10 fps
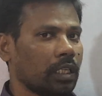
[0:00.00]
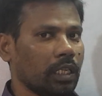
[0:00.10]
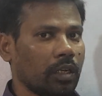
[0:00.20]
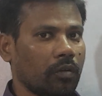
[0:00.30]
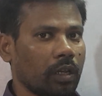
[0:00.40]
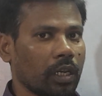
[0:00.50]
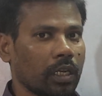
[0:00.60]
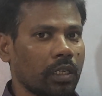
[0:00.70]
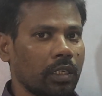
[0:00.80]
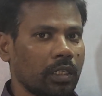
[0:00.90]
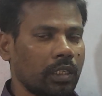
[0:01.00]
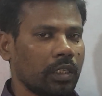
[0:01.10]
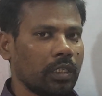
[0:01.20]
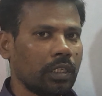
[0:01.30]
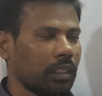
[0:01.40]
equal.
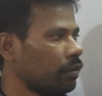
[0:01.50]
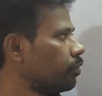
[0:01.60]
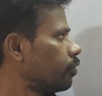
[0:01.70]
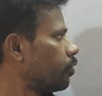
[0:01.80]
If